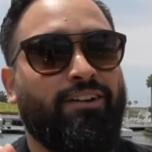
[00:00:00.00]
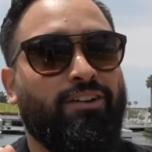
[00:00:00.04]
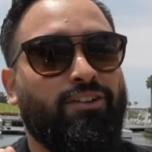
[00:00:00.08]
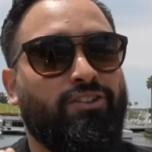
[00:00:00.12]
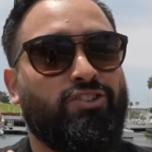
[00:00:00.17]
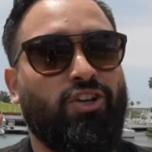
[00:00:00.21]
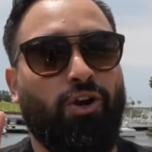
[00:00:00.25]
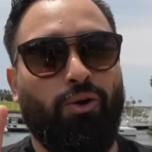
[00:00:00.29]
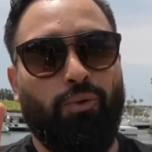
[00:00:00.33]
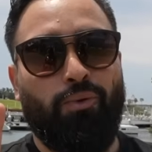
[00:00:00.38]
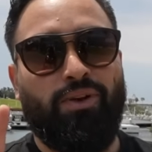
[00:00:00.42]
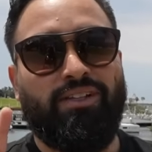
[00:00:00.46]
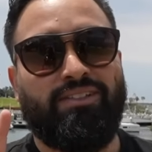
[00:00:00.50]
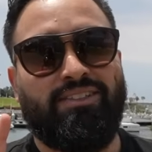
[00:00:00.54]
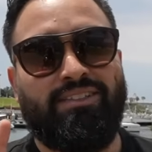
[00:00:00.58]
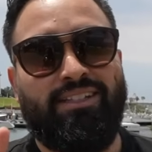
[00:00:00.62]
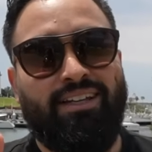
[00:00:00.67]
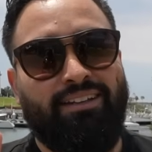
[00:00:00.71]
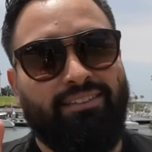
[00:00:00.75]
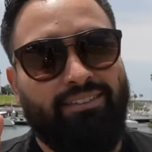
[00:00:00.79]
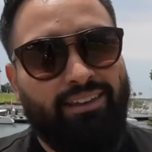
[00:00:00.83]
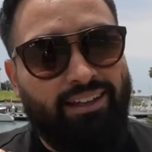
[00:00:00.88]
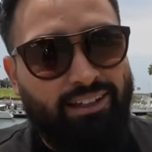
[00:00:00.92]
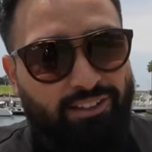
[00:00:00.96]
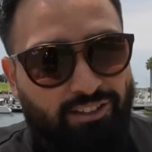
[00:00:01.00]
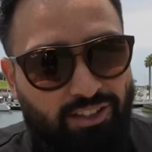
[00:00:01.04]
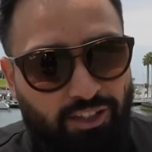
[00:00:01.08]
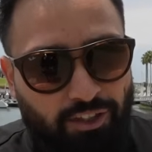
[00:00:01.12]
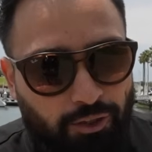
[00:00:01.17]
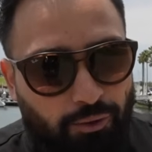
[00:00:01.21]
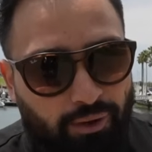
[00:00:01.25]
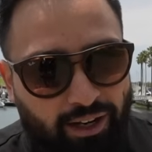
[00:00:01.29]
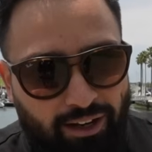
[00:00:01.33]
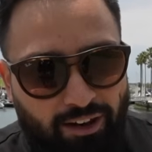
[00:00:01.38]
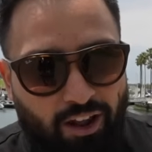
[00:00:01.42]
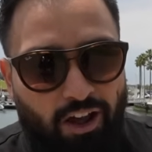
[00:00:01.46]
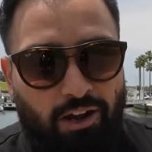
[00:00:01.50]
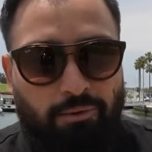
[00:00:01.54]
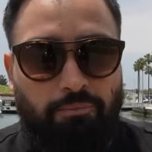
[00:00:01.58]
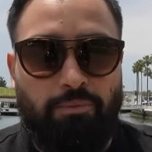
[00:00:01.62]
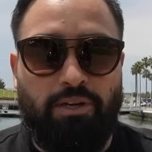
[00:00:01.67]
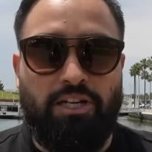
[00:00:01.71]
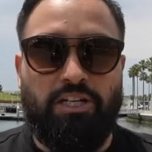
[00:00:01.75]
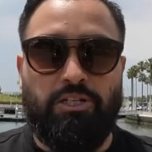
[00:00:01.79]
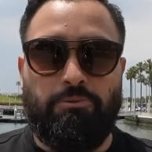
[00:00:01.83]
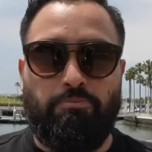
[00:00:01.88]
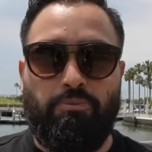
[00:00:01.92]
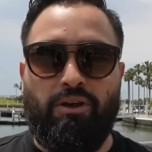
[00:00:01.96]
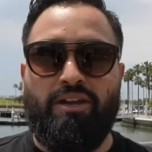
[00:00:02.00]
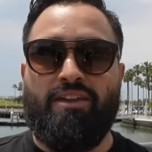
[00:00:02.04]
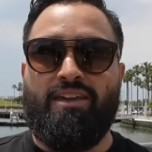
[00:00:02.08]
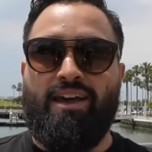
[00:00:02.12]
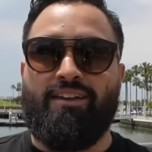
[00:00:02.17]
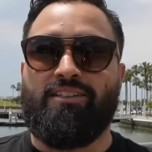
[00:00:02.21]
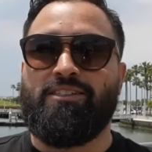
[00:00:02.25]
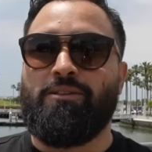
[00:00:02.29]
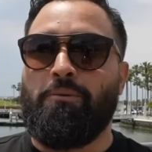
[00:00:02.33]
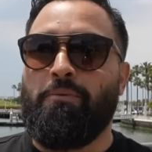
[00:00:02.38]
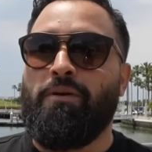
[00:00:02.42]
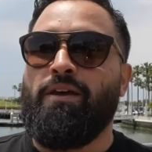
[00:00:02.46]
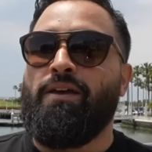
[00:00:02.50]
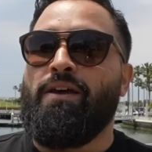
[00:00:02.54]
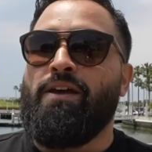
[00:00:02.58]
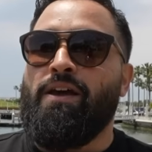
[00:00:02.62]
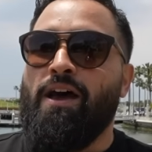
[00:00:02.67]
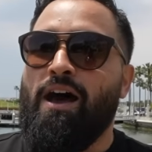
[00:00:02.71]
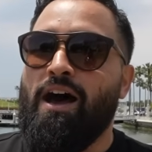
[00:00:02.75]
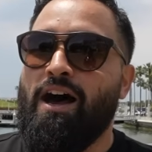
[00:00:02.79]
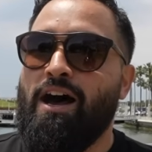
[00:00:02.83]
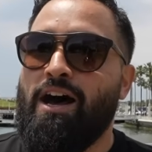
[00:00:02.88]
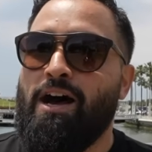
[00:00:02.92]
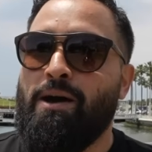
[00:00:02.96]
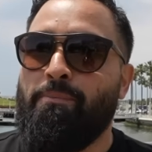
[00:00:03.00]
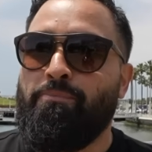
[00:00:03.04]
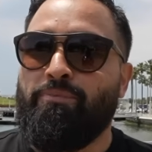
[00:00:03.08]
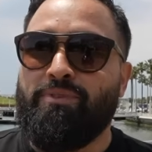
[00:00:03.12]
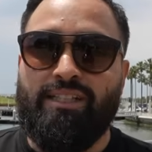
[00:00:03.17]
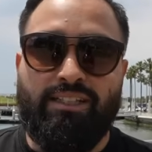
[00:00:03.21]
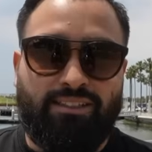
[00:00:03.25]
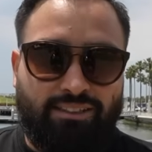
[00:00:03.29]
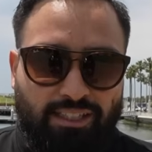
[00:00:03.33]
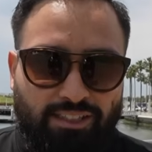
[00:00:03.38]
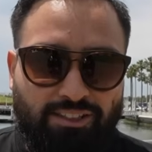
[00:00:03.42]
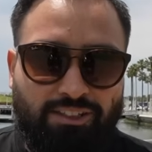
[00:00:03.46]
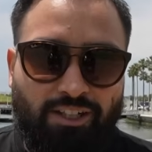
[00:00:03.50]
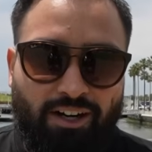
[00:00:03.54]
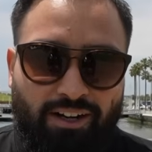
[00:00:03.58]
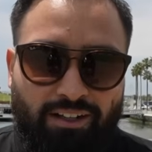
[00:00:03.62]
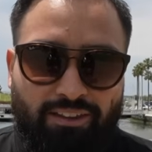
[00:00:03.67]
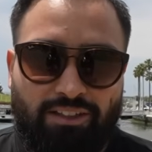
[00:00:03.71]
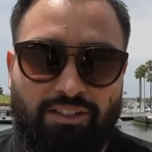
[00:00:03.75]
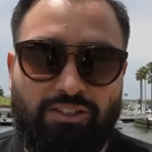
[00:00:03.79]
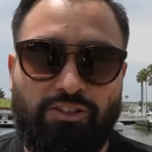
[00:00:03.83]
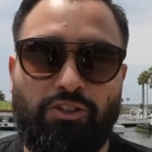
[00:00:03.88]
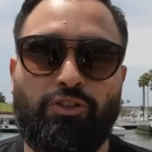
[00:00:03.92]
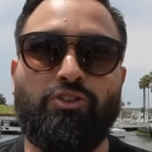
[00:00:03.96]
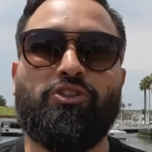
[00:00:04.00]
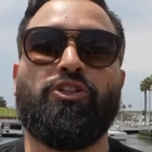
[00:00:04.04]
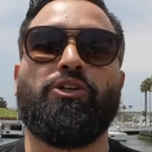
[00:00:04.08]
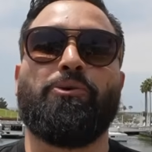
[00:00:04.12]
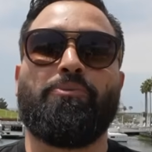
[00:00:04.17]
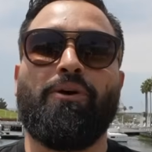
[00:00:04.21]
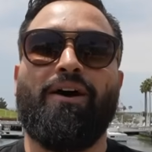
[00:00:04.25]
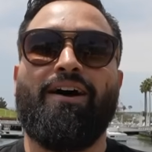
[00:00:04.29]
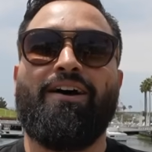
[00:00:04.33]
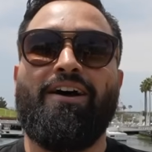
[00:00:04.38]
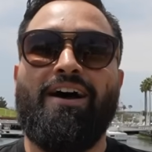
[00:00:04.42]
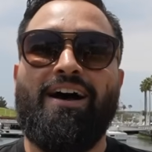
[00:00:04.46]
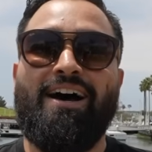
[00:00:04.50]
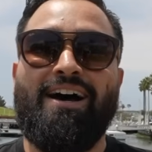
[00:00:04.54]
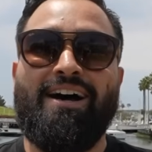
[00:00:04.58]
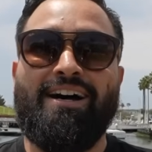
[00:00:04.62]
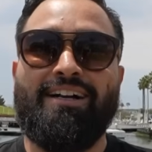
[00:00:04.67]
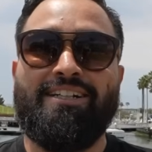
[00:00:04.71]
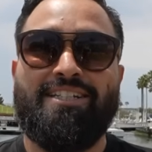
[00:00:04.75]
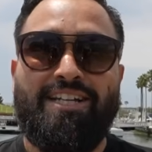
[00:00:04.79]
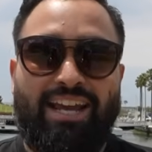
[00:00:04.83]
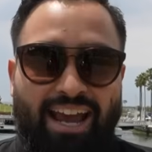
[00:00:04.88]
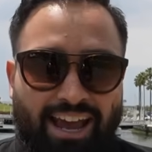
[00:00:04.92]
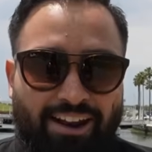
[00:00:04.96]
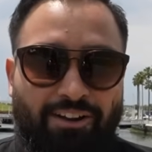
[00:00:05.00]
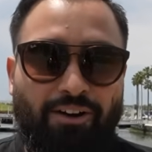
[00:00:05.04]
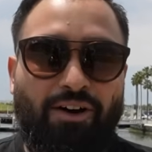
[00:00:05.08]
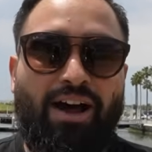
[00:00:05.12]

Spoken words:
touristic thing to do in Long Beach. But yes, since I started this YouTube channel,